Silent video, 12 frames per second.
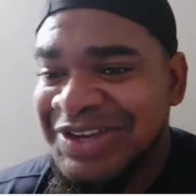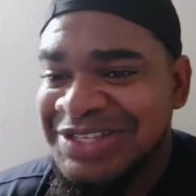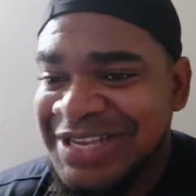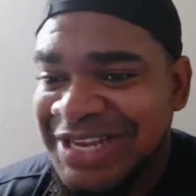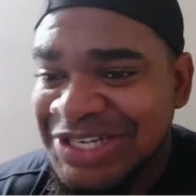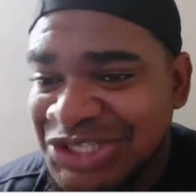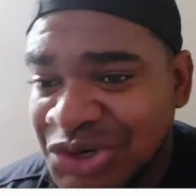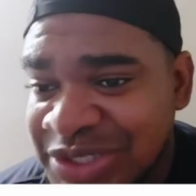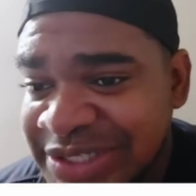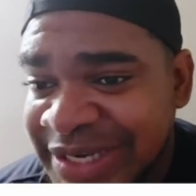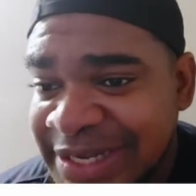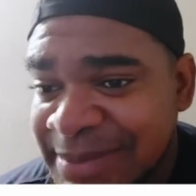Is that
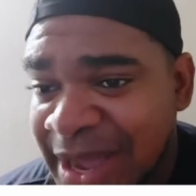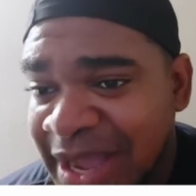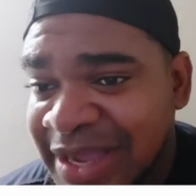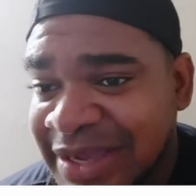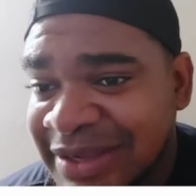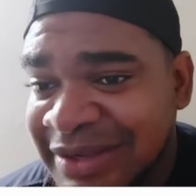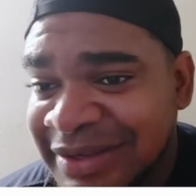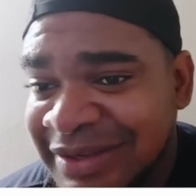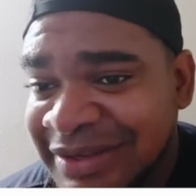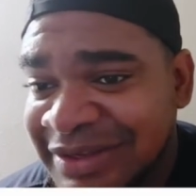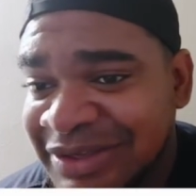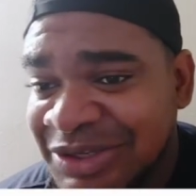John Telemark?
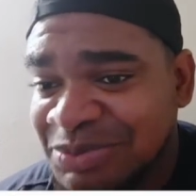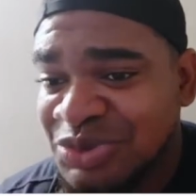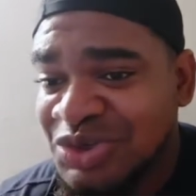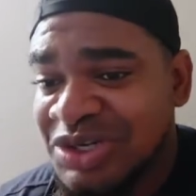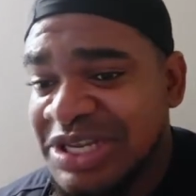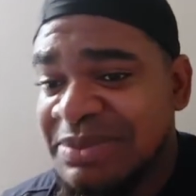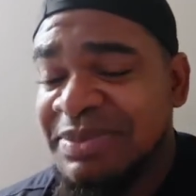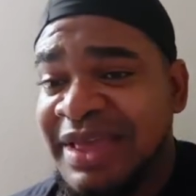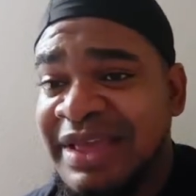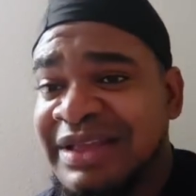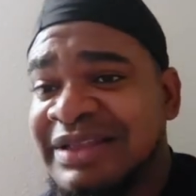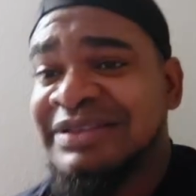You put your name
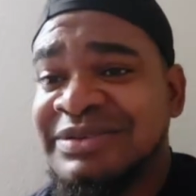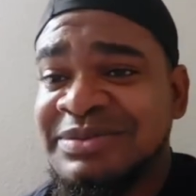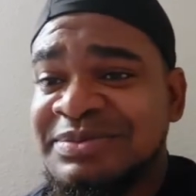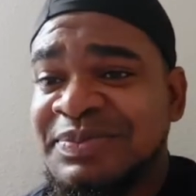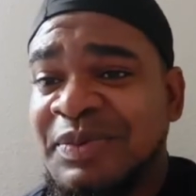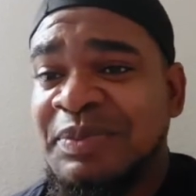there to for